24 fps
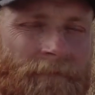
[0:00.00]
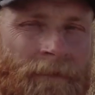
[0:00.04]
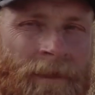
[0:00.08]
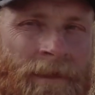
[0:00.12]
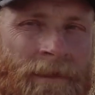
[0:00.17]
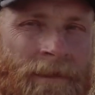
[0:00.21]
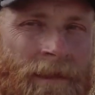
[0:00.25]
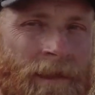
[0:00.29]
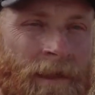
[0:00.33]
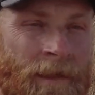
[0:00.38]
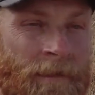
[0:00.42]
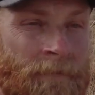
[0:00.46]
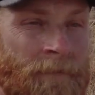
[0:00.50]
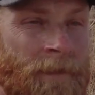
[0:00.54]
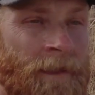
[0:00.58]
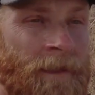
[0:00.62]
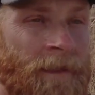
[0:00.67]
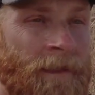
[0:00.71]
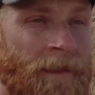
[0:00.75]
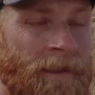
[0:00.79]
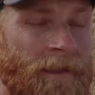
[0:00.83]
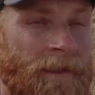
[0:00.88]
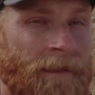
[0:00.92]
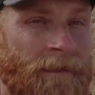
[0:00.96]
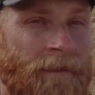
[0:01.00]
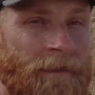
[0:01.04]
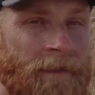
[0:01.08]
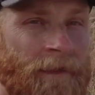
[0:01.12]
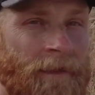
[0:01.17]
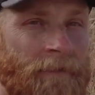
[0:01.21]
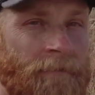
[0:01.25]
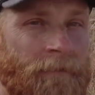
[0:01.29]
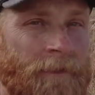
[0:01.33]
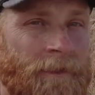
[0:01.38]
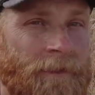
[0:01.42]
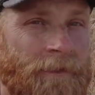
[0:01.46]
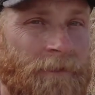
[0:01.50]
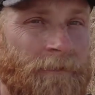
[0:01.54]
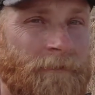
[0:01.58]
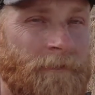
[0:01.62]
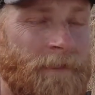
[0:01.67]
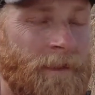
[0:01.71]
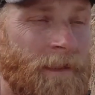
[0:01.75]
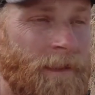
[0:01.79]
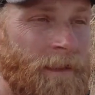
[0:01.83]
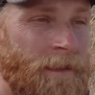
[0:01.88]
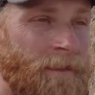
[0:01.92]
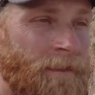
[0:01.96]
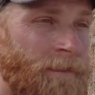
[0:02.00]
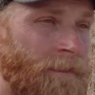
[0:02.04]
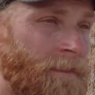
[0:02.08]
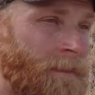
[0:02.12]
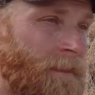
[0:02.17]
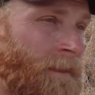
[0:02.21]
it's got to be an Internet 120